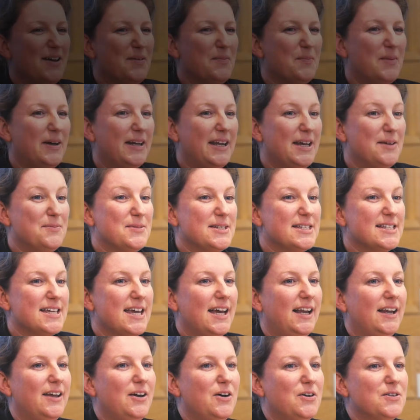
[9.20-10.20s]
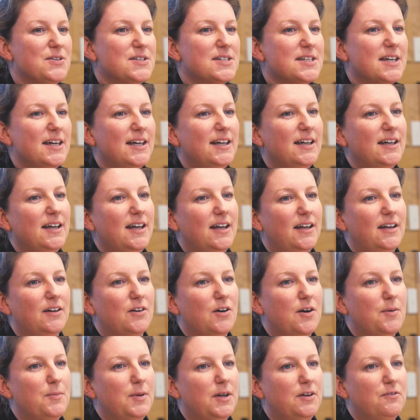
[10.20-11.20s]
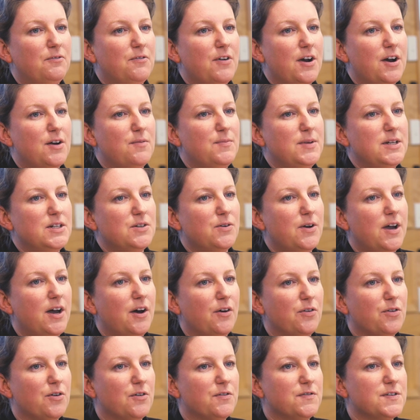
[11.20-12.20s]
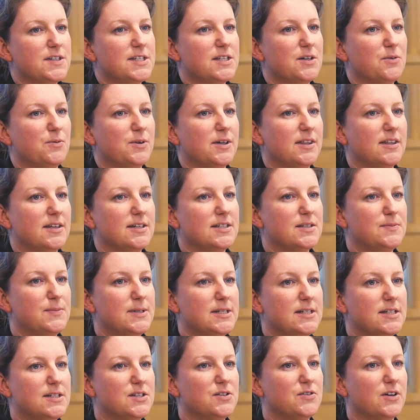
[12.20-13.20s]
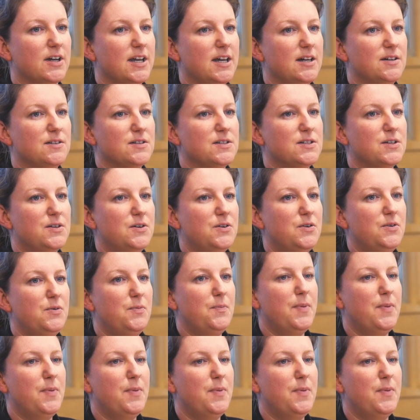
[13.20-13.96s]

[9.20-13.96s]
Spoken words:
My name is Kelly Hosking and I'm an Environmental Health Officer with Gisborne District Council.